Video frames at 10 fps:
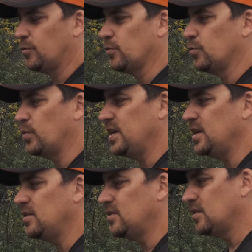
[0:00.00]
those
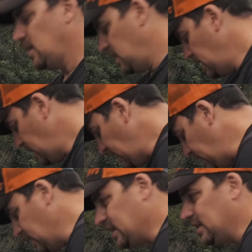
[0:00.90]
weeds.
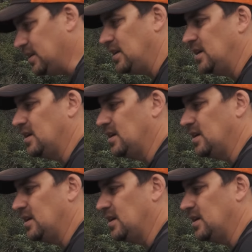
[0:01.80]
And